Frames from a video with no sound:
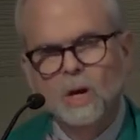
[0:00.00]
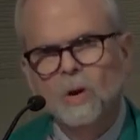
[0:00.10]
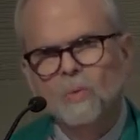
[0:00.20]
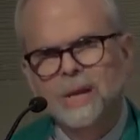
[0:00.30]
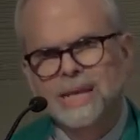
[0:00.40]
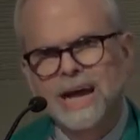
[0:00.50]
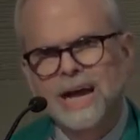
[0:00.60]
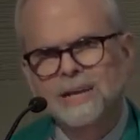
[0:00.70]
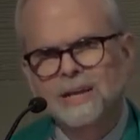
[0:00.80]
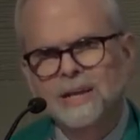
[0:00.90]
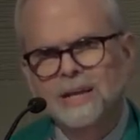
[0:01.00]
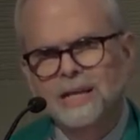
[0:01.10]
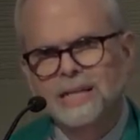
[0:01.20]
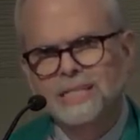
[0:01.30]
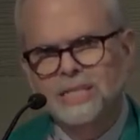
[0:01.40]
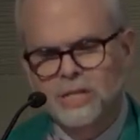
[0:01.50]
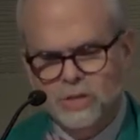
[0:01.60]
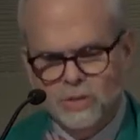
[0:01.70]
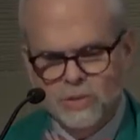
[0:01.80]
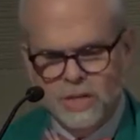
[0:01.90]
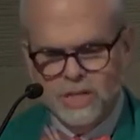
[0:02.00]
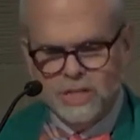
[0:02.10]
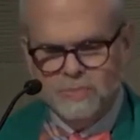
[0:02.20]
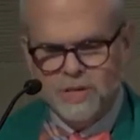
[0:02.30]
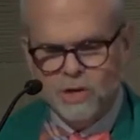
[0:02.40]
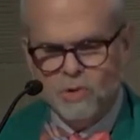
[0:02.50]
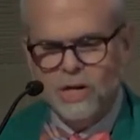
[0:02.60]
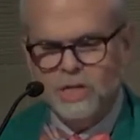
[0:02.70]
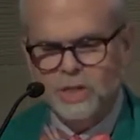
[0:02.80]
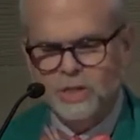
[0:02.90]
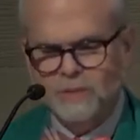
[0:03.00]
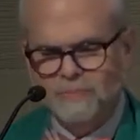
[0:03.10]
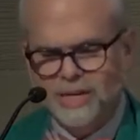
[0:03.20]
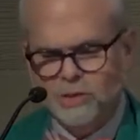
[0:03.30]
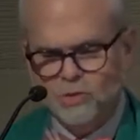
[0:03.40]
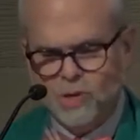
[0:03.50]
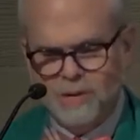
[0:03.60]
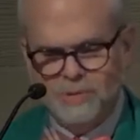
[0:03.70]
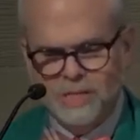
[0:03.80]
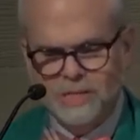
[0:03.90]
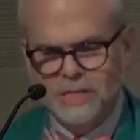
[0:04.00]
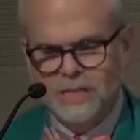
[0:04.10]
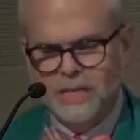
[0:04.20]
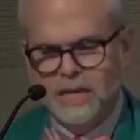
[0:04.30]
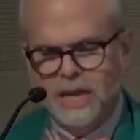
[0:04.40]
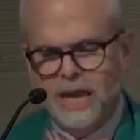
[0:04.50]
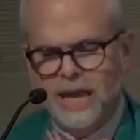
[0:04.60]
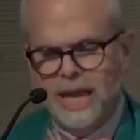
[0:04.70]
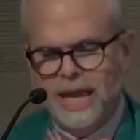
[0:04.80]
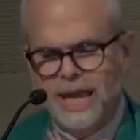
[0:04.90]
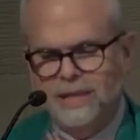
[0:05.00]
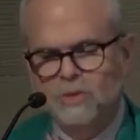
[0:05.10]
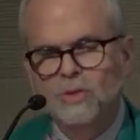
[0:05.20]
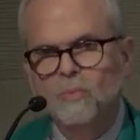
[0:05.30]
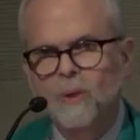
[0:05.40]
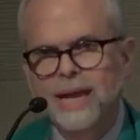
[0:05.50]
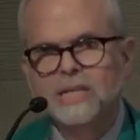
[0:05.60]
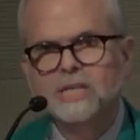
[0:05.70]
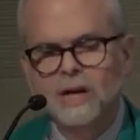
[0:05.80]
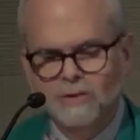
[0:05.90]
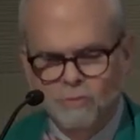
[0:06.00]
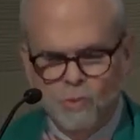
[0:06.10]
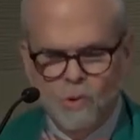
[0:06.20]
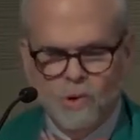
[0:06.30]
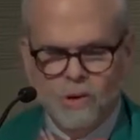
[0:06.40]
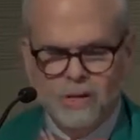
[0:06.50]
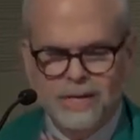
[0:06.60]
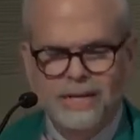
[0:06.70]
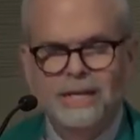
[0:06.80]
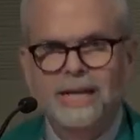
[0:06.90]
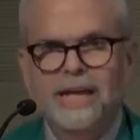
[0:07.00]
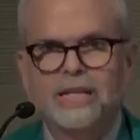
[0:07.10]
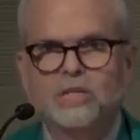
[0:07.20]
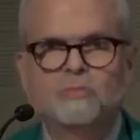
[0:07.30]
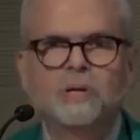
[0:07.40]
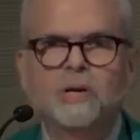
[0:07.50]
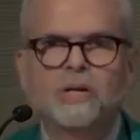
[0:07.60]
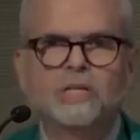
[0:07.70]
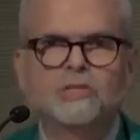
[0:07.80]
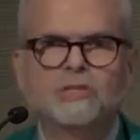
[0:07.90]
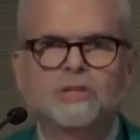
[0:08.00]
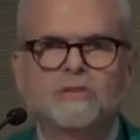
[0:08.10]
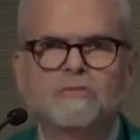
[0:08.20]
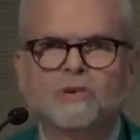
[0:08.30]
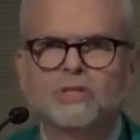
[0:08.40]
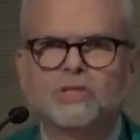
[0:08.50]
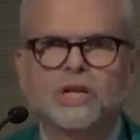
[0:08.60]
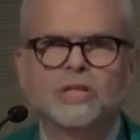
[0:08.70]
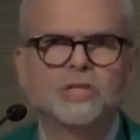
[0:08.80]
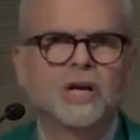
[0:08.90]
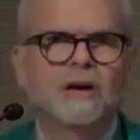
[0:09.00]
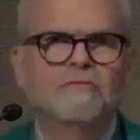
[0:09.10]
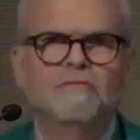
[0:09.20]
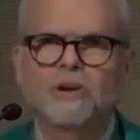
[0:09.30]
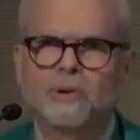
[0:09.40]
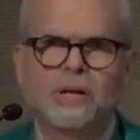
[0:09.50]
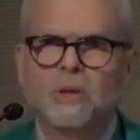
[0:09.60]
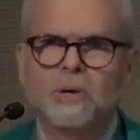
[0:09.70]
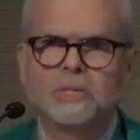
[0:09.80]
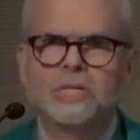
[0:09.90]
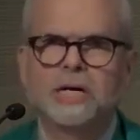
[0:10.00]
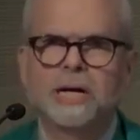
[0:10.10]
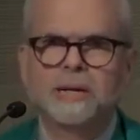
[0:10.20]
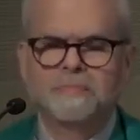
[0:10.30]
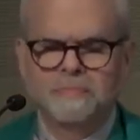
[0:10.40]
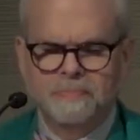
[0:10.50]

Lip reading: would not continue to be crushed by trauma and the weight of war experienced for such a very long time.